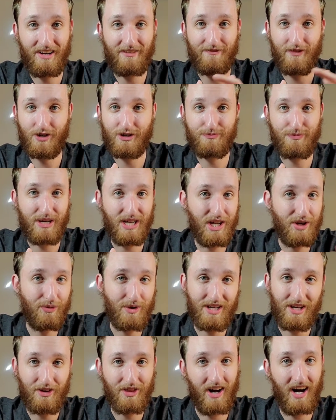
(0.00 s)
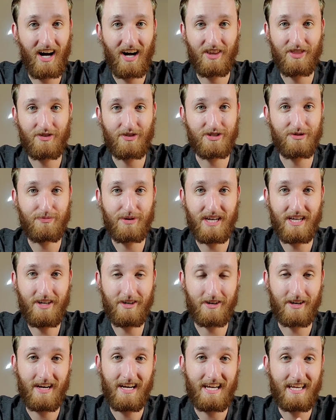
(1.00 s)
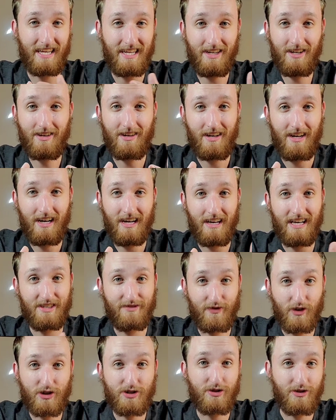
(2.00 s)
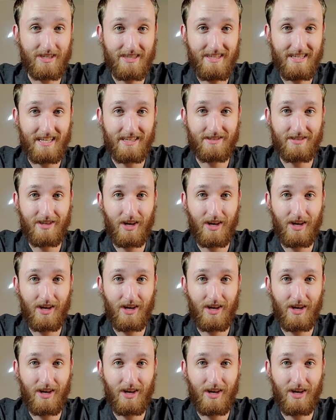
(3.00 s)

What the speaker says: In 1 Peter, we know the author is Peter. Here, it's 1 Corinthians.